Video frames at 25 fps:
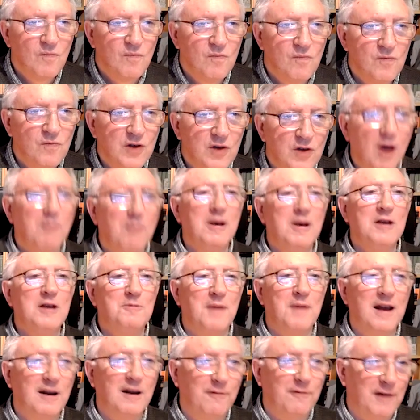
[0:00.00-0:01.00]
The Communist
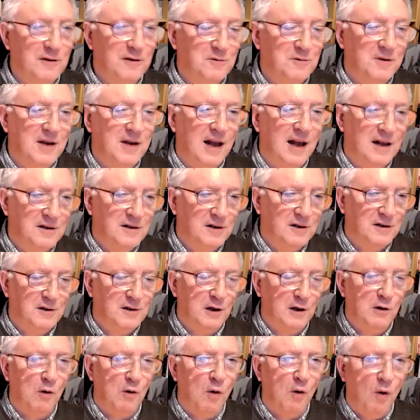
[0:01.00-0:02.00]
Manifesto tells us
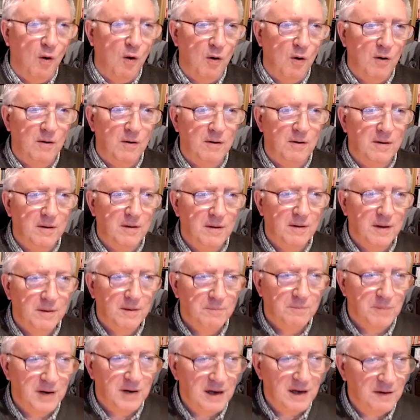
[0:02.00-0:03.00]
that all
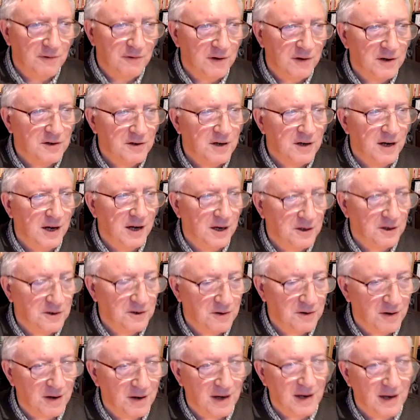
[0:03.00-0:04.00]
previous
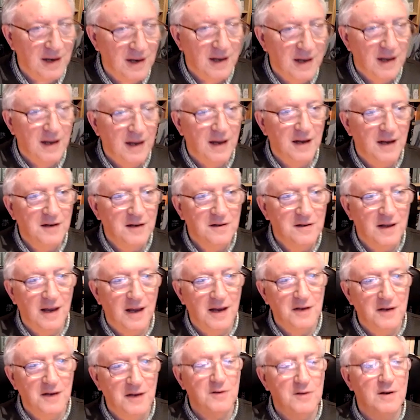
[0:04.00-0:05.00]
history is the
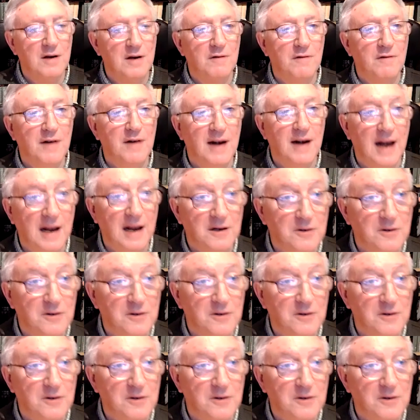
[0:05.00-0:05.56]
history of class